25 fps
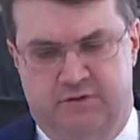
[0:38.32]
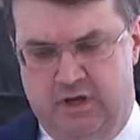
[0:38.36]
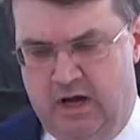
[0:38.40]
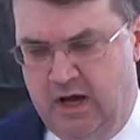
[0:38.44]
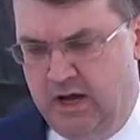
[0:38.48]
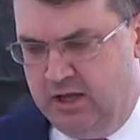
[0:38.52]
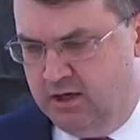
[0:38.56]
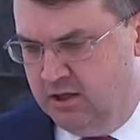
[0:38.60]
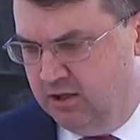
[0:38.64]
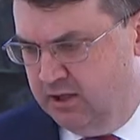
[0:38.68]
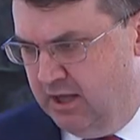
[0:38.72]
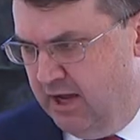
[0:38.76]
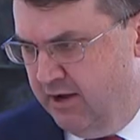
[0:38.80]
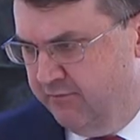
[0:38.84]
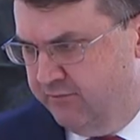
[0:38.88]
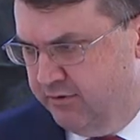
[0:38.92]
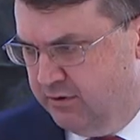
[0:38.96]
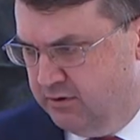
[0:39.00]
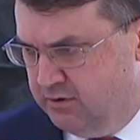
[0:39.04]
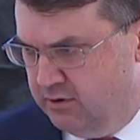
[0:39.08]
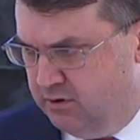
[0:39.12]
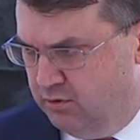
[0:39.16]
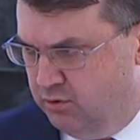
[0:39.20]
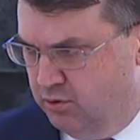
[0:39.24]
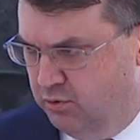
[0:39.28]
9
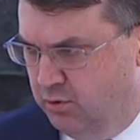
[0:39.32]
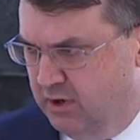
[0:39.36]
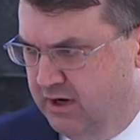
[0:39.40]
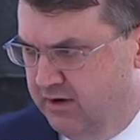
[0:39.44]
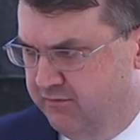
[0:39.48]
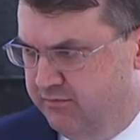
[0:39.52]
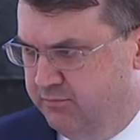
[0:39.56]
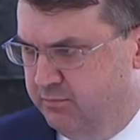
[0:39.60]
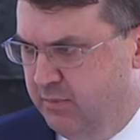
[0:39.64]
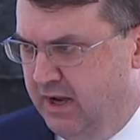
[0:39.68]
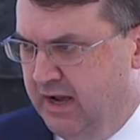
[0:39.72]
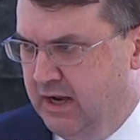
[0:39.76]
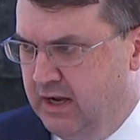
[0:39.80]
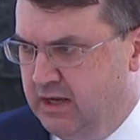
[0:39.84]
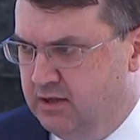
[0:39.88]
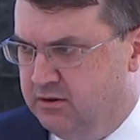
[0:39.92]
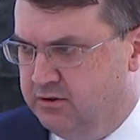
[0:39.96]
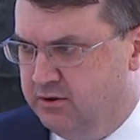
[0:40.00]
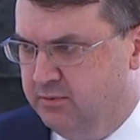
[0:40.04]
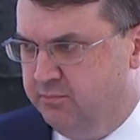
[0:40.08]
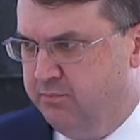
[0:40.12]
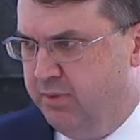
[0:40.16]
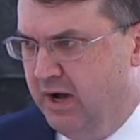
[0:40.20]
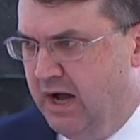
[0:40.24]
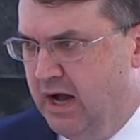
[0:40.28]
11 who have made
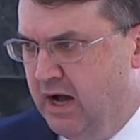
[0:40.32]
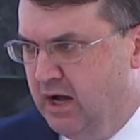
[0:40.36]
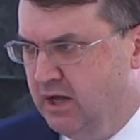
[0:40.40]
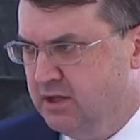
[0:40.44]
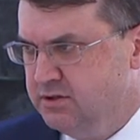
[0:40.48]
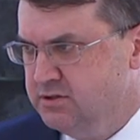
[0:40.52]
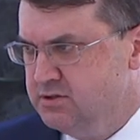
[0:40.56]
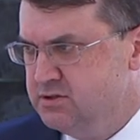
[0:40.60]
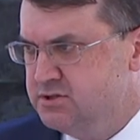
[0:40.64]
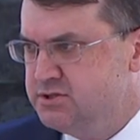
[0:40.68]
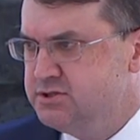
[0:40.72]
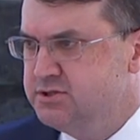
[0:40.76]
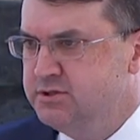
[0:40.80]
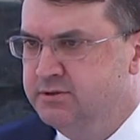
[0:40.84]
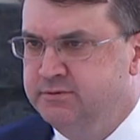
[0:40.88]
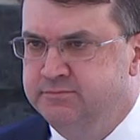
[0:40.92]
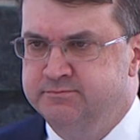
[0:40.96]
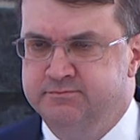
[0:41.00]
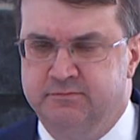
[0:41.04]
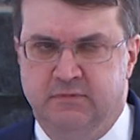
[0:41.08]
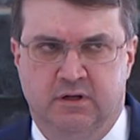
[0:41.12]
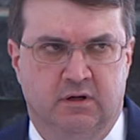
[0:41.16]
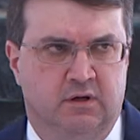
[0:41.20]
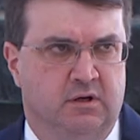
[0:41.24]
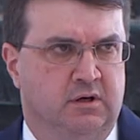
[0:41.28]
the bonds
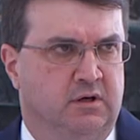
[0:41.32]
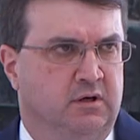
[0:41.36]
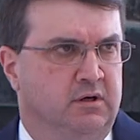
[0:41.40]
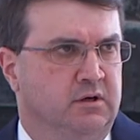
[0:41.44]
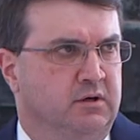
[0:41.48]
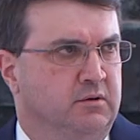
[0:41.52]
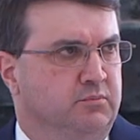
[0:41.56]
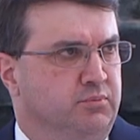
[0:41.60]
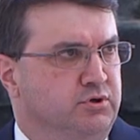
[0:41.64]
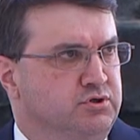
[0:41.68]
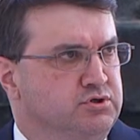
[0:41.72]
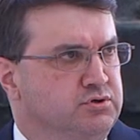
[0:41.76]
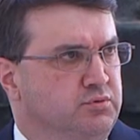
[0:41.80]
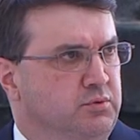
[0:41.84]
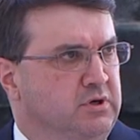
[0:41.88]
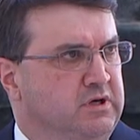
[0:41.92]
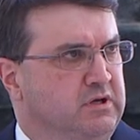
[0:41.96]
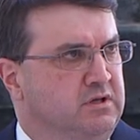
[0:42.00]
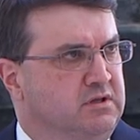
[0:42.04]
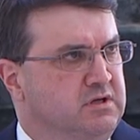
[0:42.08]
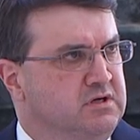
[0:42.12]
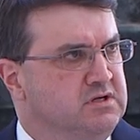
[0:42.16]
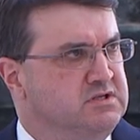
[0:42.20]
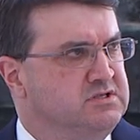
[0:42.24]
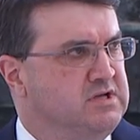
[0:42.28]

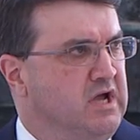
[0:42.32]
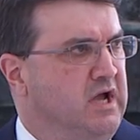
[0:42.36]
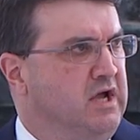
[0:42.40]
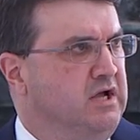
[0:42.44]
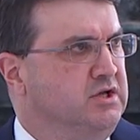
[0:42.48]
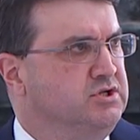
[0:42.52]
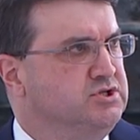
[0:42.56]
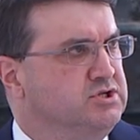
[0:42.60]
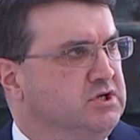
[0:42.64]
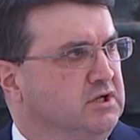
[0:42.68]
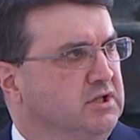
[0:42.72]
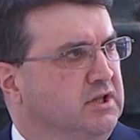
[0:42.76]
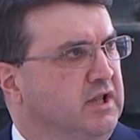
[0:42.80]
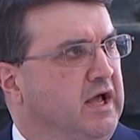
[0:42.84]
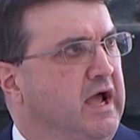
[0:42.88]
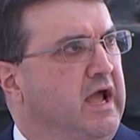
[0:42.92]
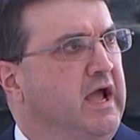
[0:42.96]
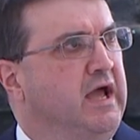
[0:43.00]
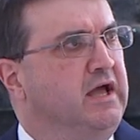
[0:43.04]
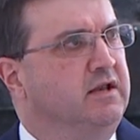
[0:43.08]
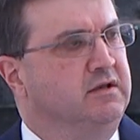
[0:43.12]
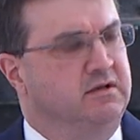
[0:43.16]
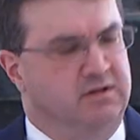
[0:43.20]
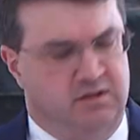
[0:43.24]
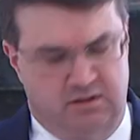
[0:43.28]
between this ancient
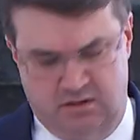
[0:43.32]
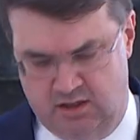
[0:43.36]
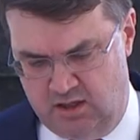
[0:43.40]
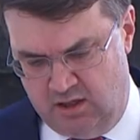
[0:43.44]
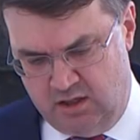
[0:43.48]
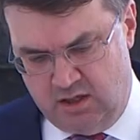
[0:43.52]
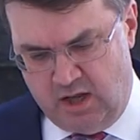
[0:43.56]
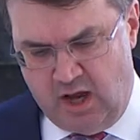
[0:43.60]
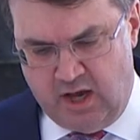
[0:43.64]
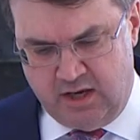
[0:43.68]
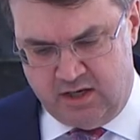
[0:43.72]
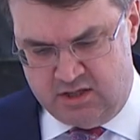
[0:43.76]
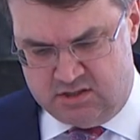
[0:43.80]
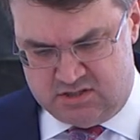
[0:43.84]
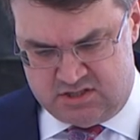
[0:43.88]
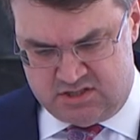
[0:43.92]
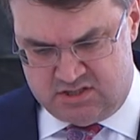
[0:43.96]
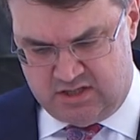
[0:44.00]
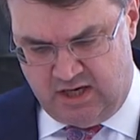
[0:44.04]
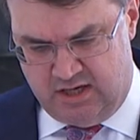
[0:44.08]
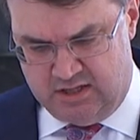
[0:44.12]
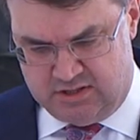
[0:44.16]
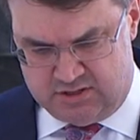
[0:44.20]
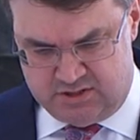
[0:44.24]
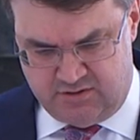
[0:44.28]
land and the United
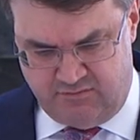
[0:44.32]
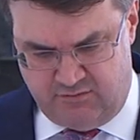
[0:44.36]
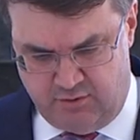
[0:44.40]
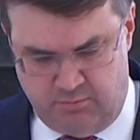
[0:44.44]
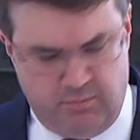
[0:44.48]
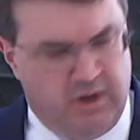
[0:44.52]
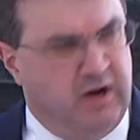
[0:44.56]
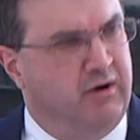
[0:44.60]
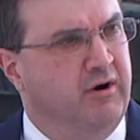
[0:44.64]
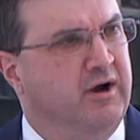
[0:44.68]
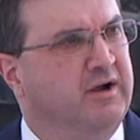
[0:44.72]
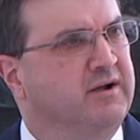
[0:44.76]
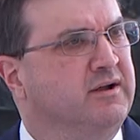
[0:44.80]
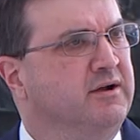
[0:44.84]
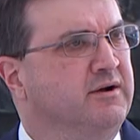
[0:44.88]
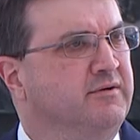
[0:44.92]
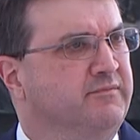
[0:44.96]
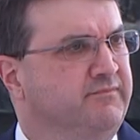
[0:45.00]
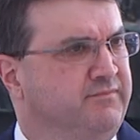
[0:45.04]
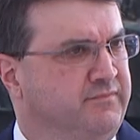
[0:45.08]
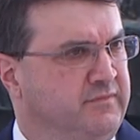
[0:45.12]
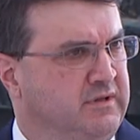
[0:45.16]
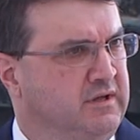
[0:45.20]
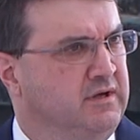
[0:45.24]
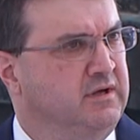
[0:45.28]
States of America
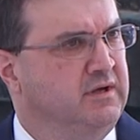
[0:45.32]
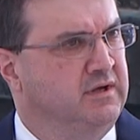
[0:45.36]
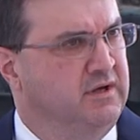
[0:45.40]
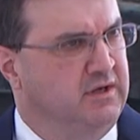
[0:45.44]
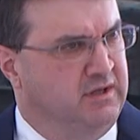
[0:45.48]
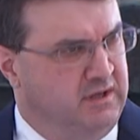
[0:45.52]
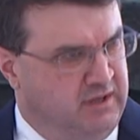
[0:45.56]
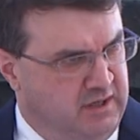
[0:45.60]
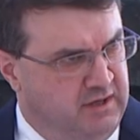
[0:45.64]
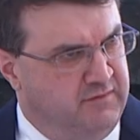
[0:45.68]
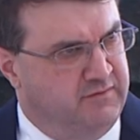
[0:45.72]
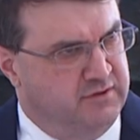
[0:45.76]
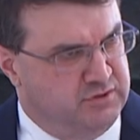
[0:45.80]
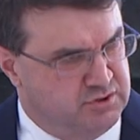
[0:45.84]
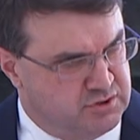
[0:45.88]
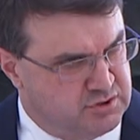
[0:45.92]
even